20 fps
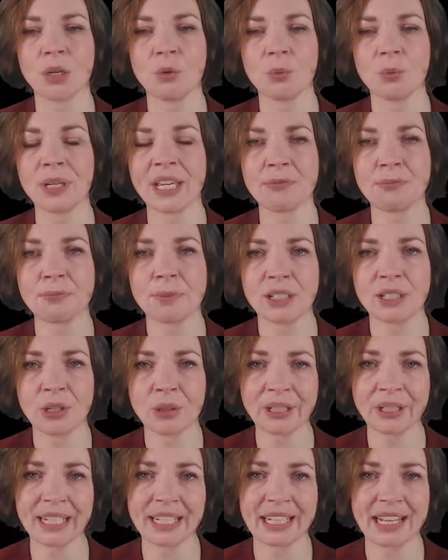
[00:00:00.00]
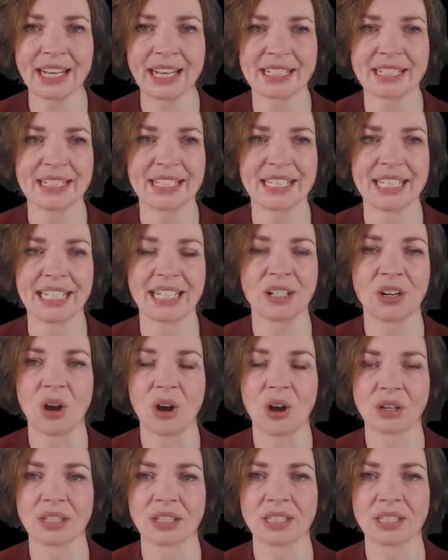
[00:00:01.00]
We have been looking at zinc
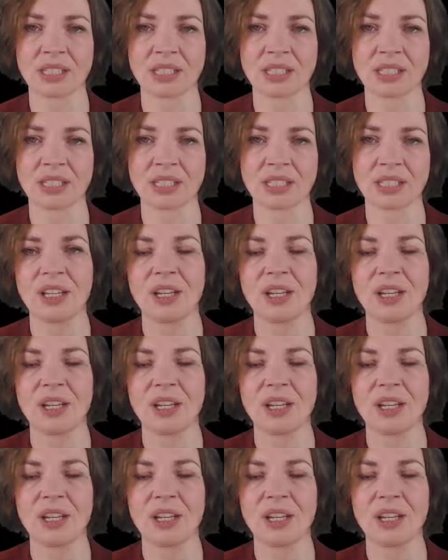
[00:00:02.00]
oxide,